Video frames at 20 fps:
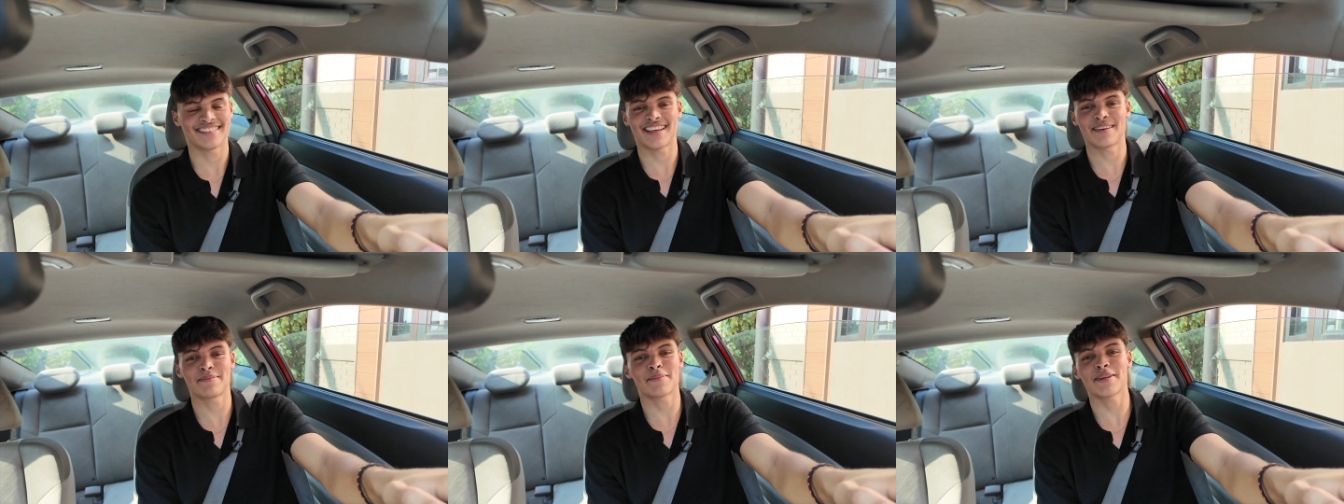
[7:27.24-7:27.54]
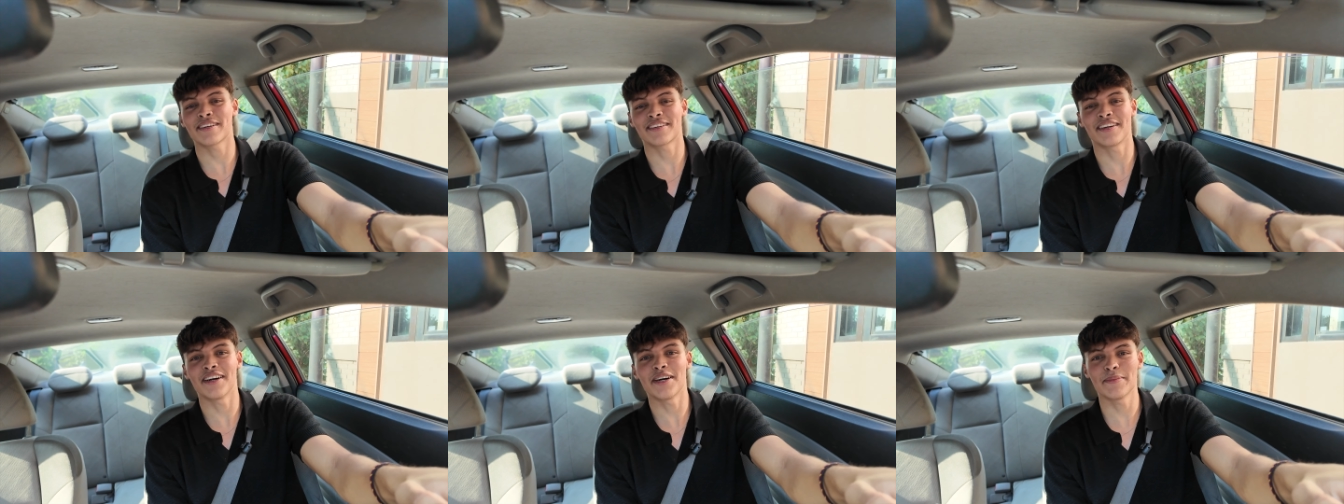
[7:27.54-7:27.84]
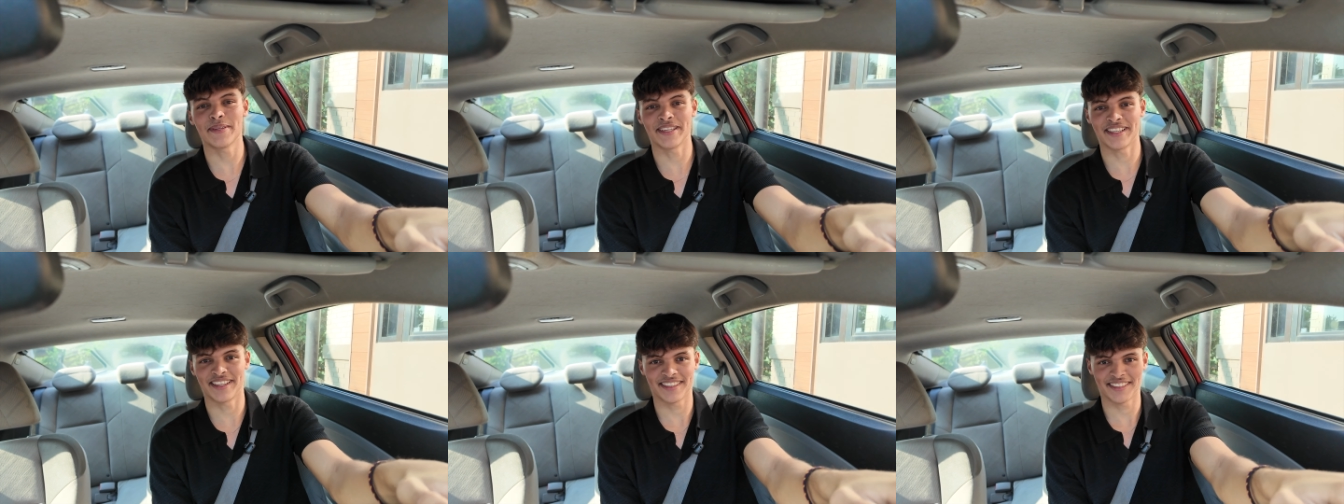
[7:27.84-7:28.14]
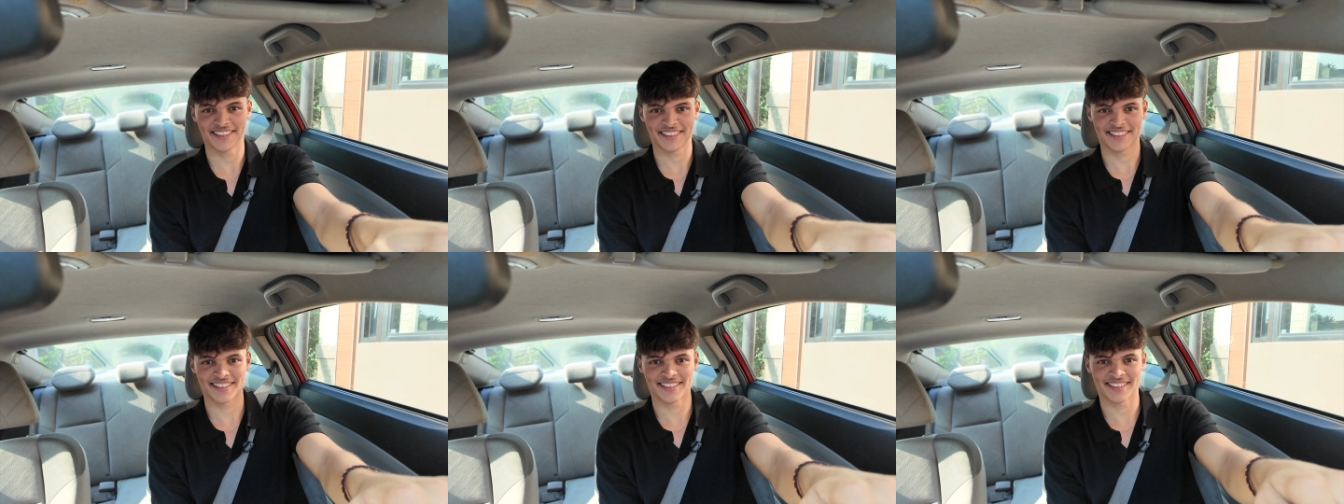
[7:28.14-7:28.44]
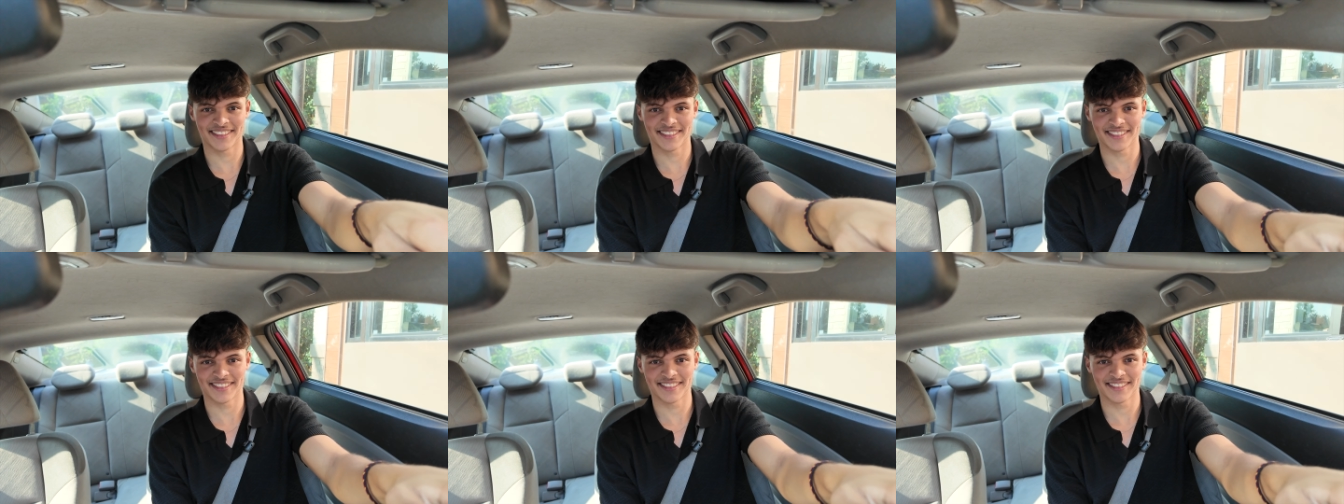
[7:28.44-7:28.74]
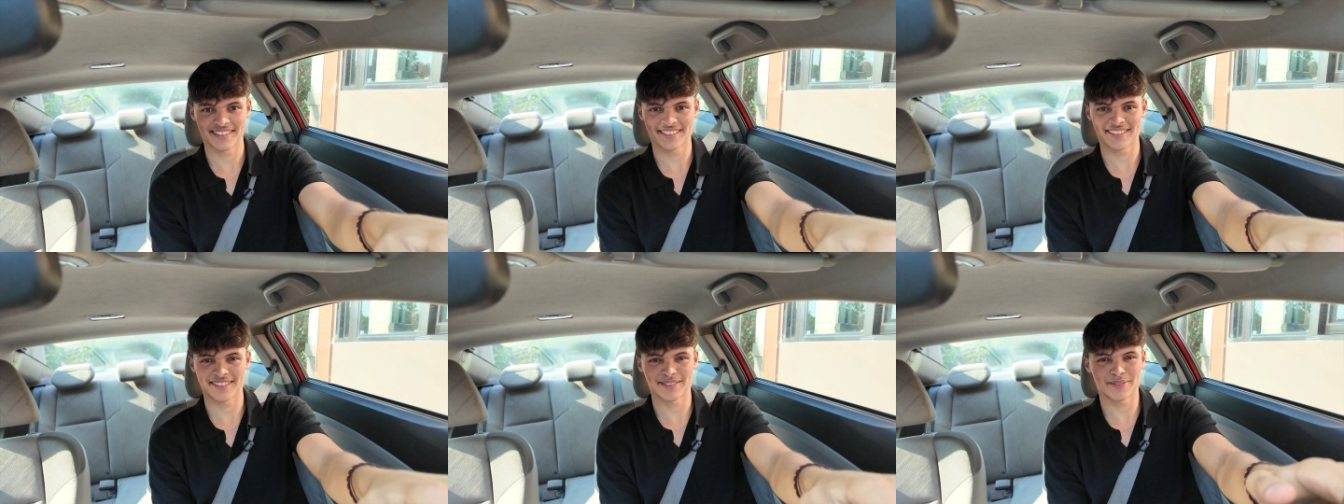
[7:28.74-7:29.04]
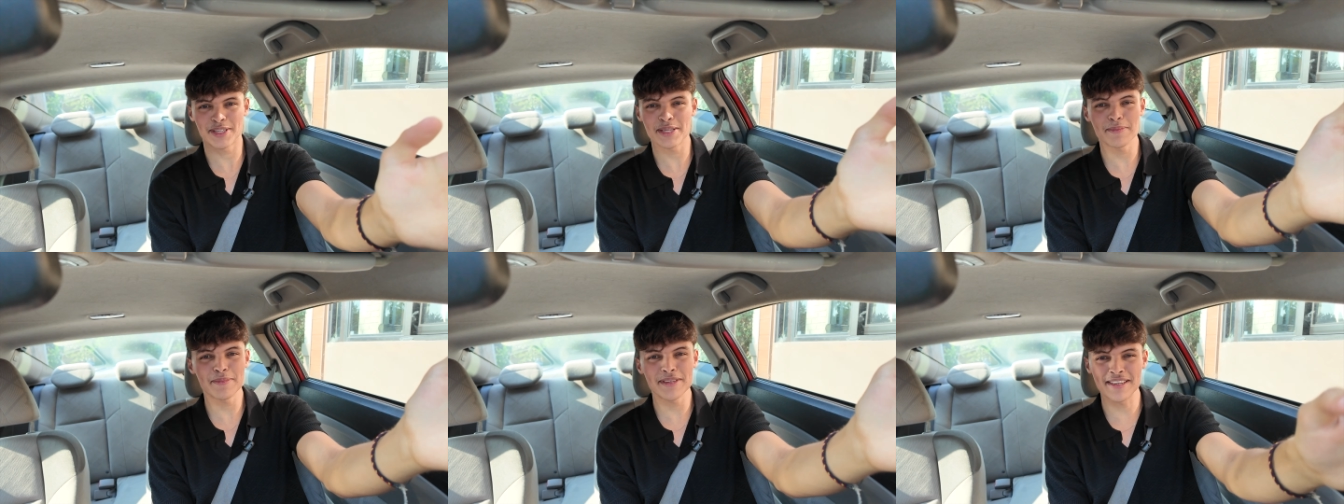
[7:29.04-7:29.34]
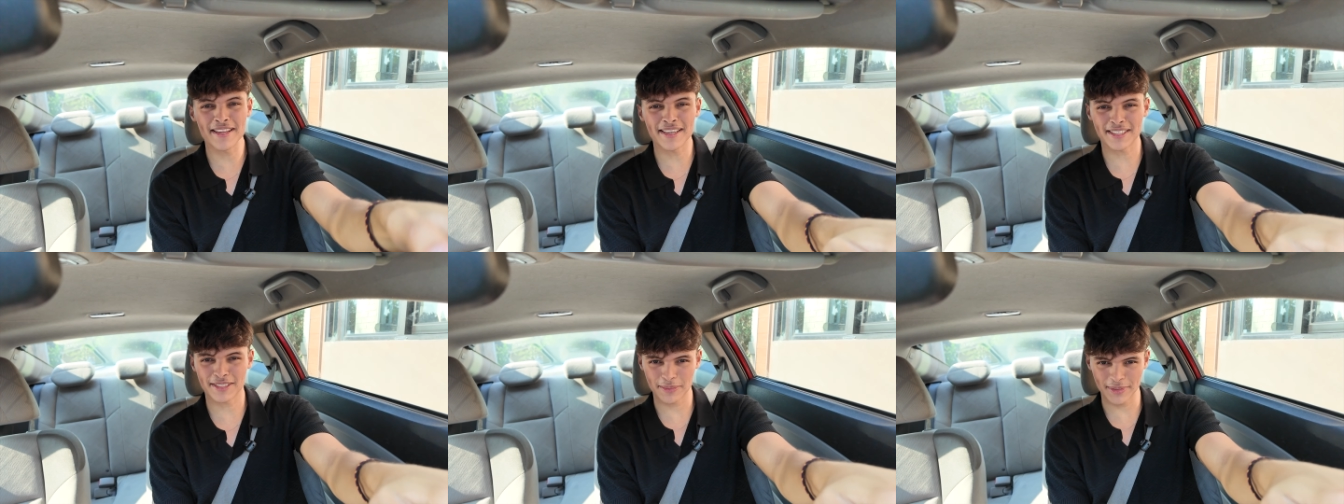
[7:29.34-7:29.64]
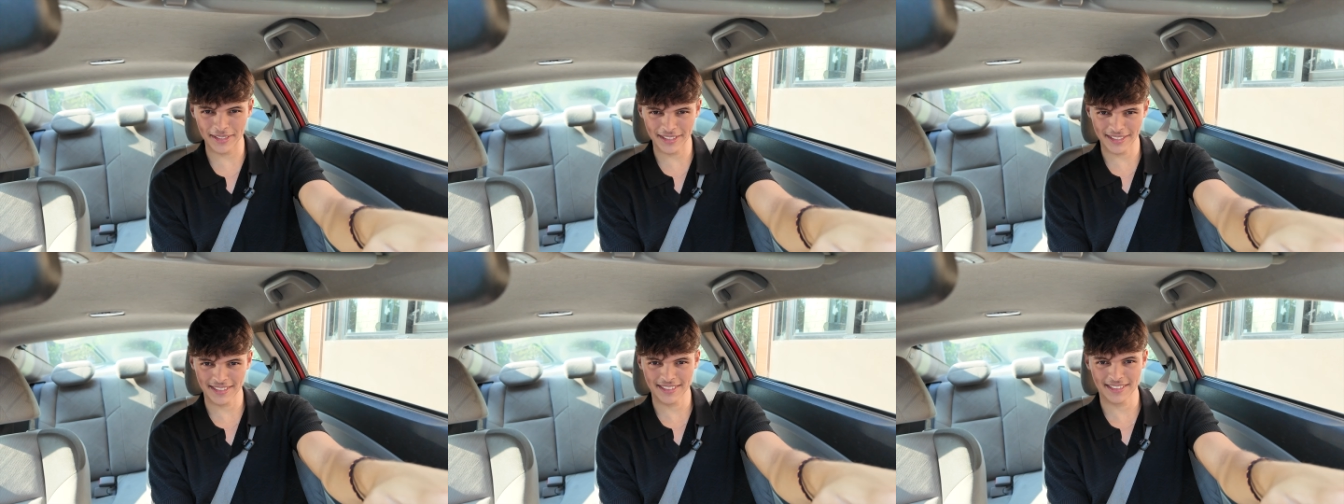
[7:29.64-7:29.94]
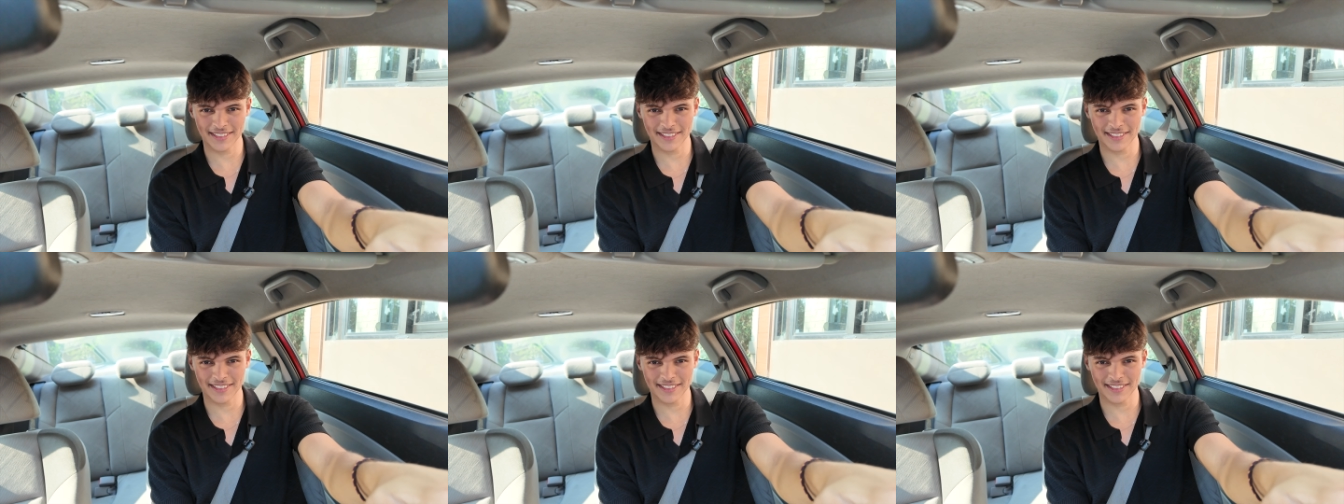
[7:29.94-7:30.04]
I'm not coming. What do you mean next week?